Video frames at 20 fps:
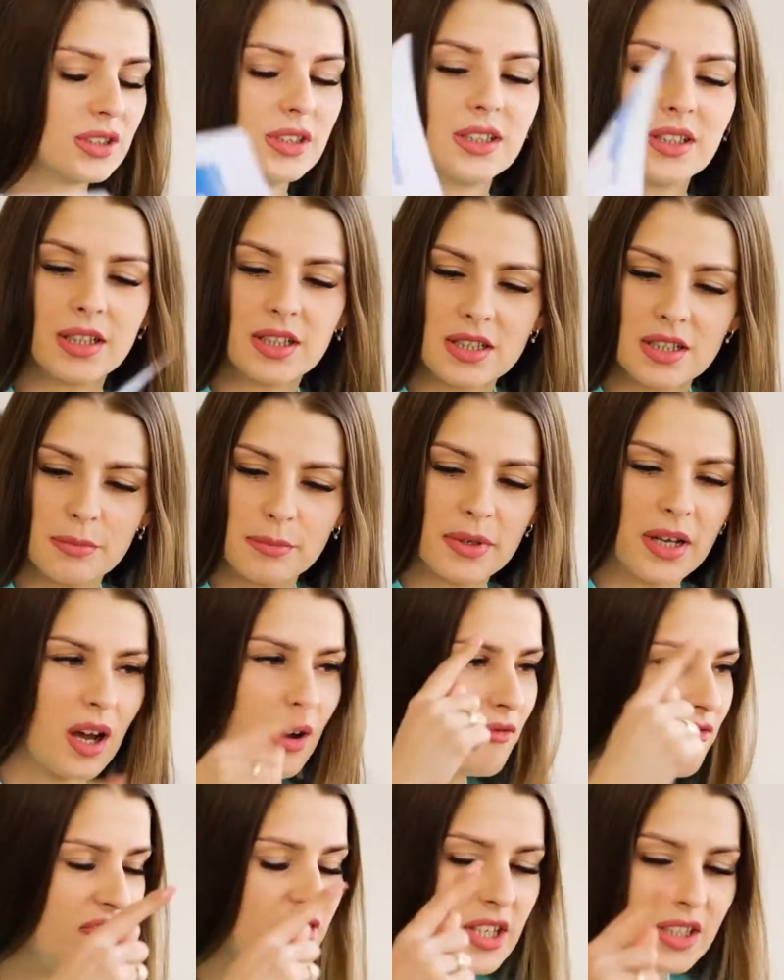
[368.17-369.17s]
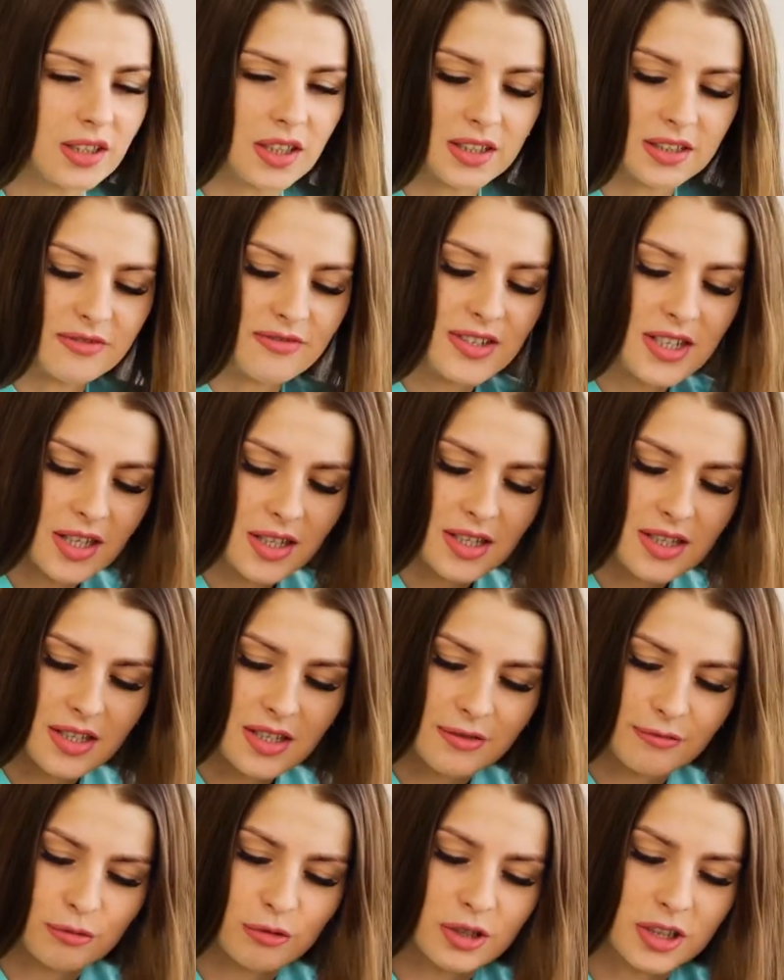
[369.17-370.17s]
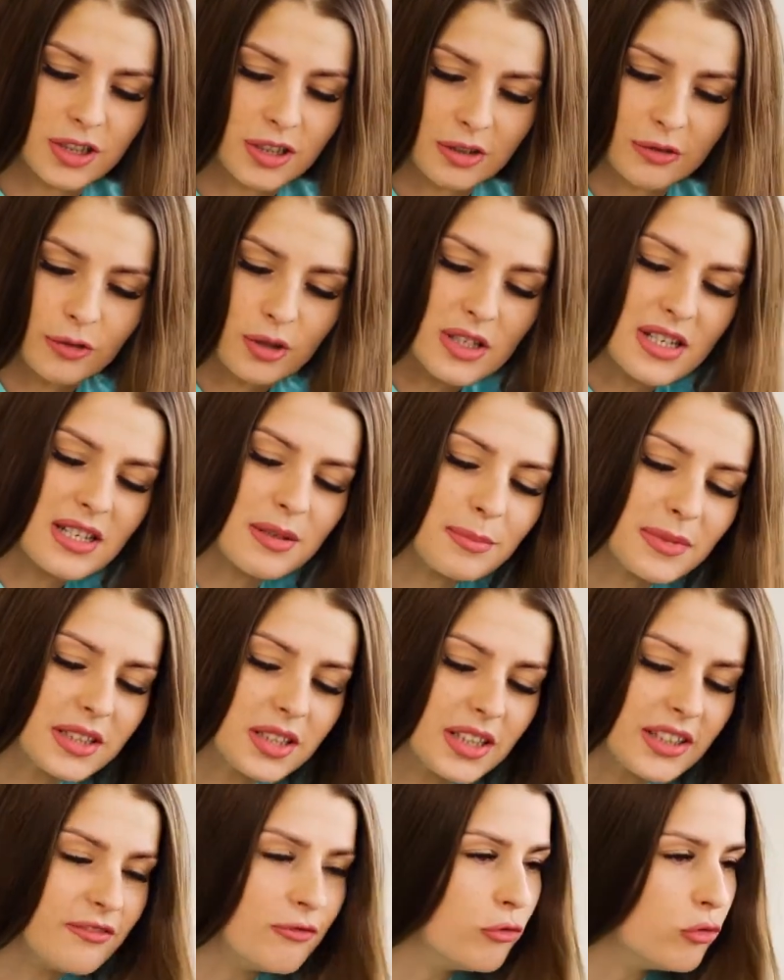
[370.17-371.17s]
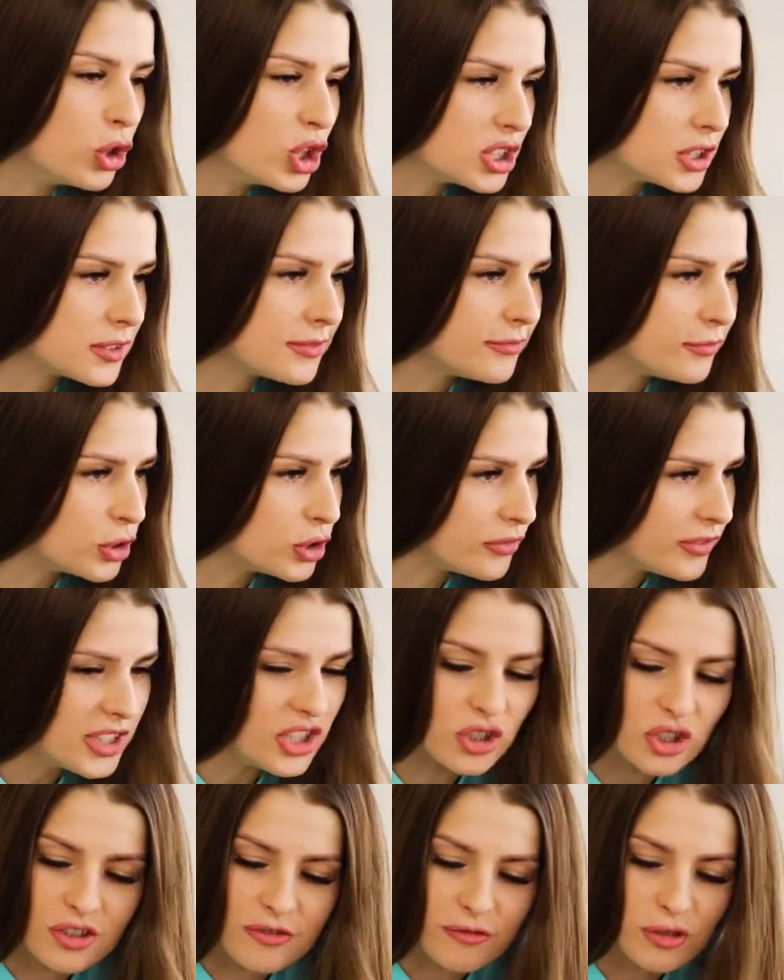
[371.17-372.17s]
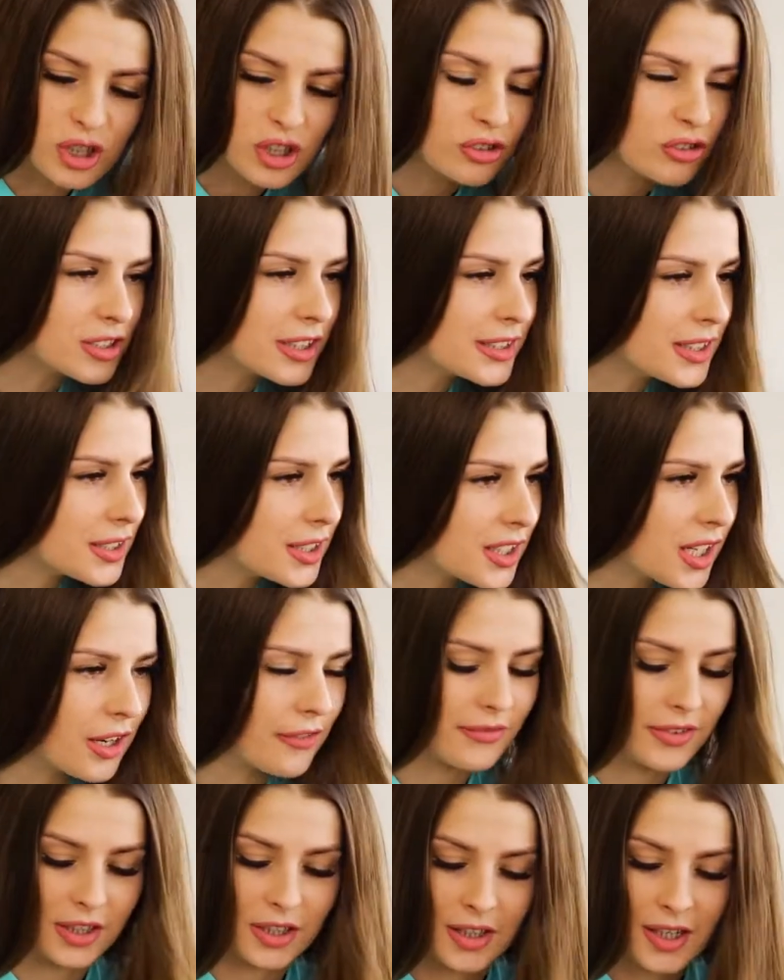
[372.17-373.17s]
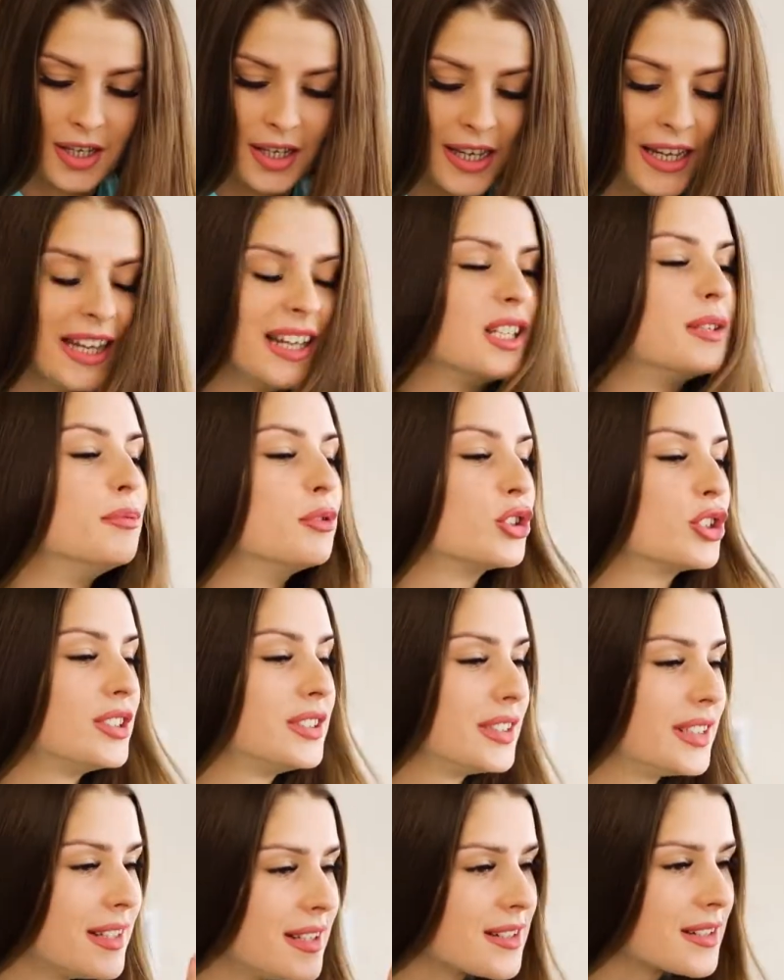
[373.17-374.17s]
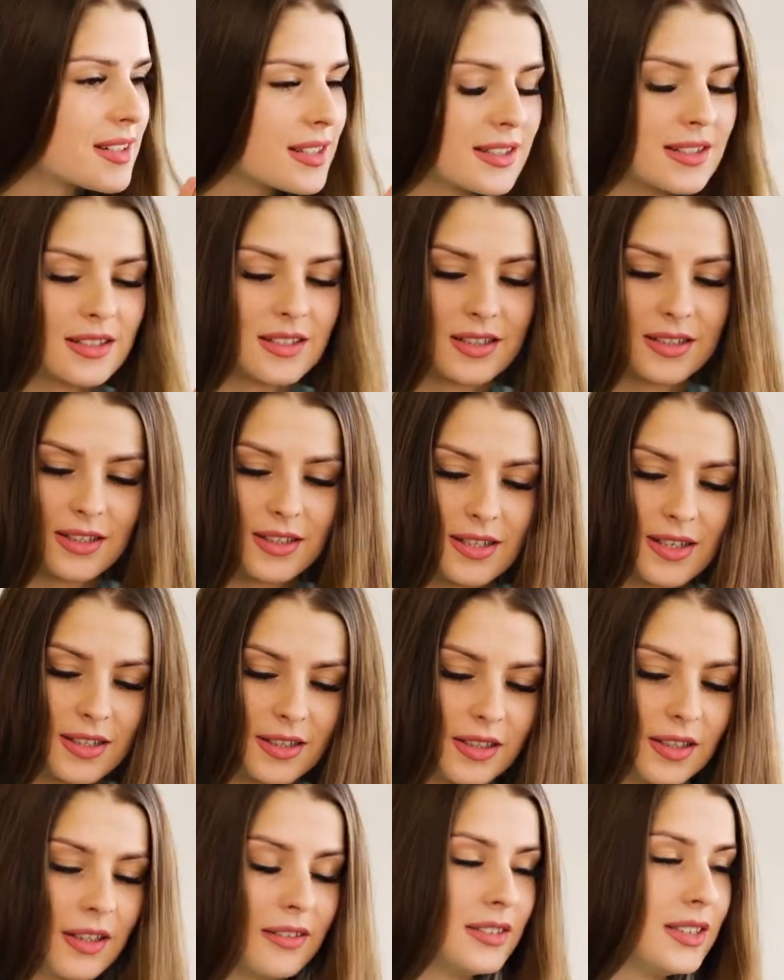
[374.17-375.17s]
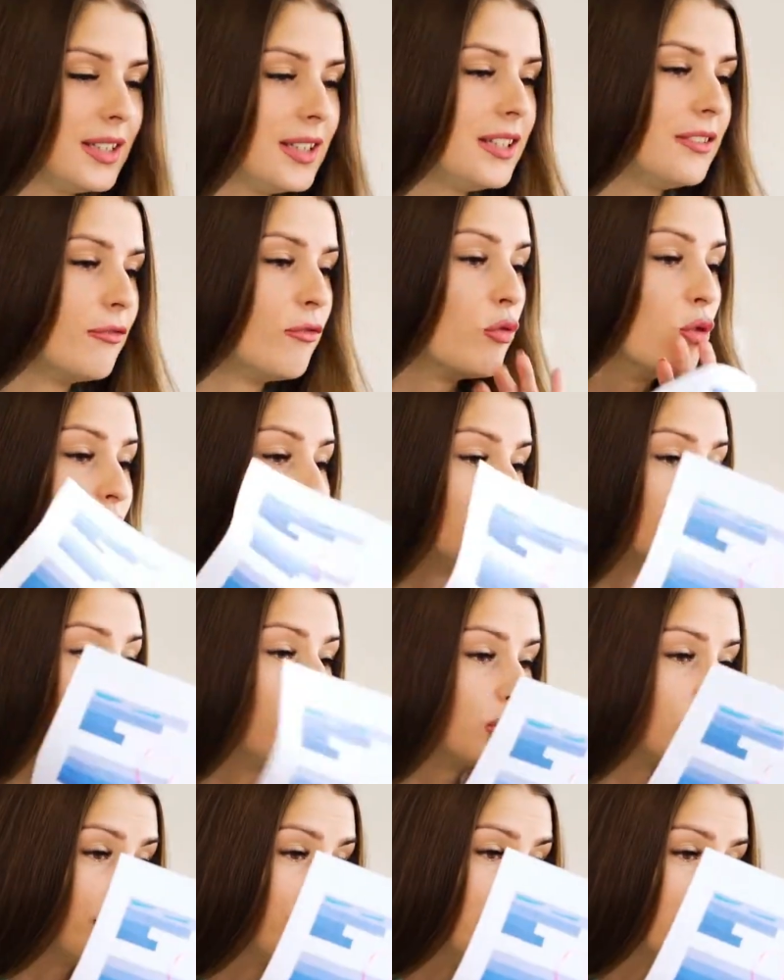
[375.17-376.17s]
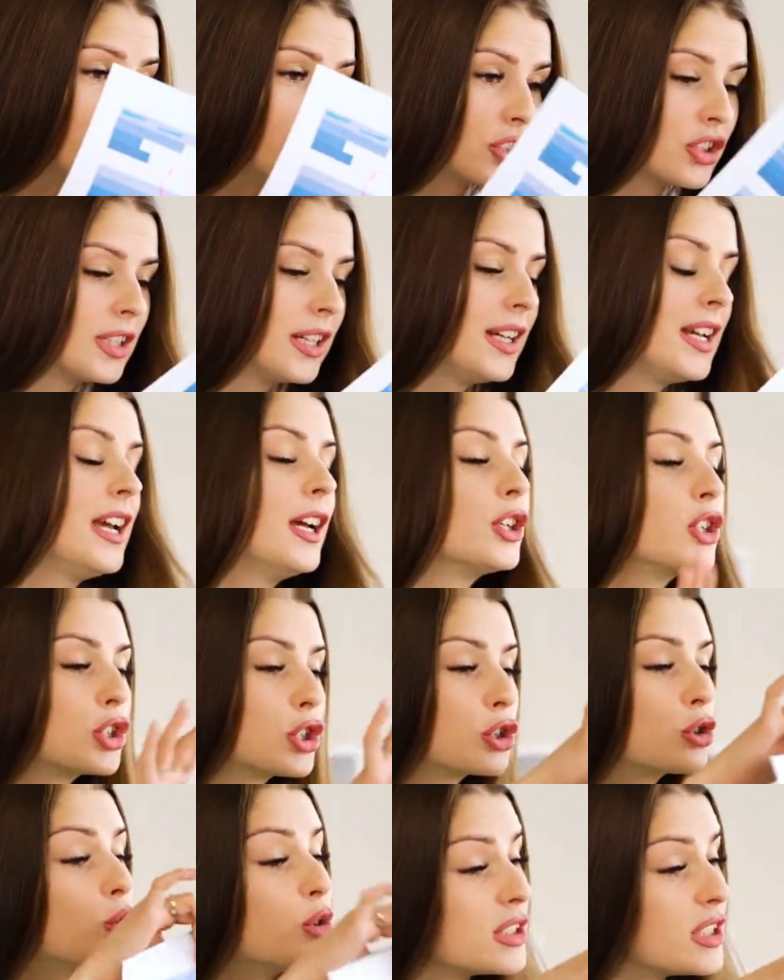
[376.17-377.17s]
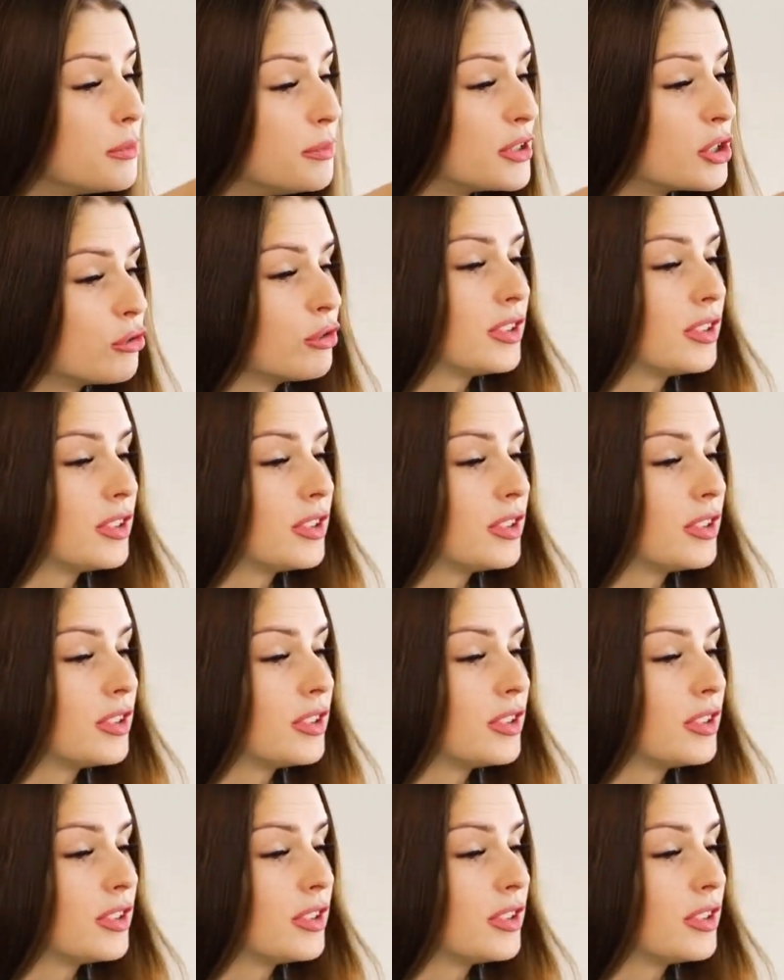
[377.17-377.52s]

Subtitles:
at the end of this, you will get one bright positive feedback in case your paper is accepted by a conference or certainly by a journal.